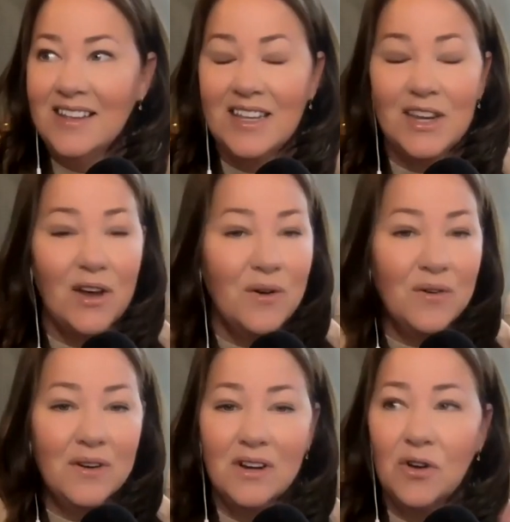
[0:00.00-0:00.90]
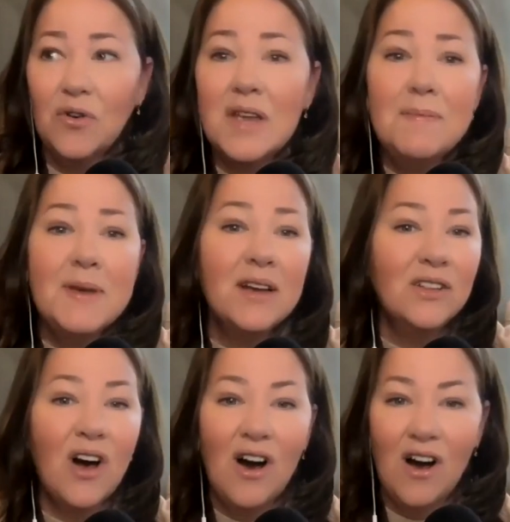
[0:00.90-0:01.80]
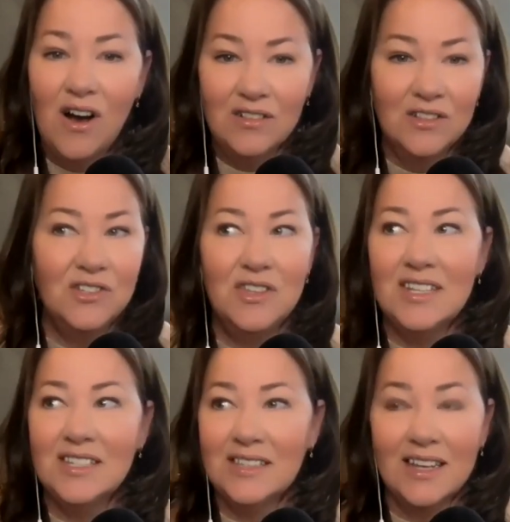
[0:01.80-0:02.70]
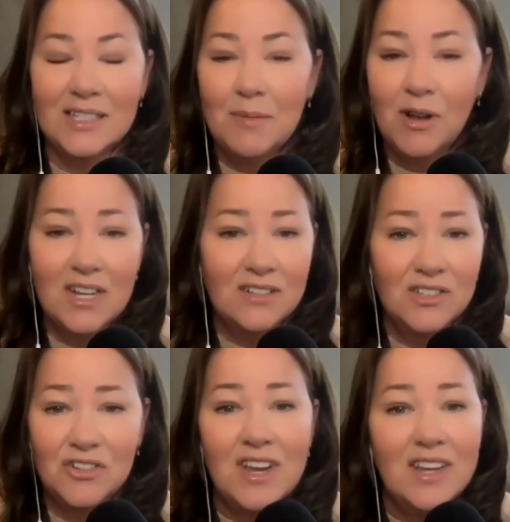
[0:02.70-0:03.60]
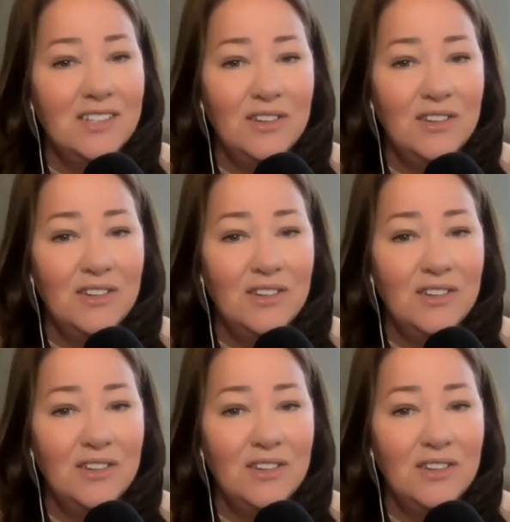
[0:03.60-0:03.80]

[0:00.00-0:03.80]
you know, creeping along these like small town streets.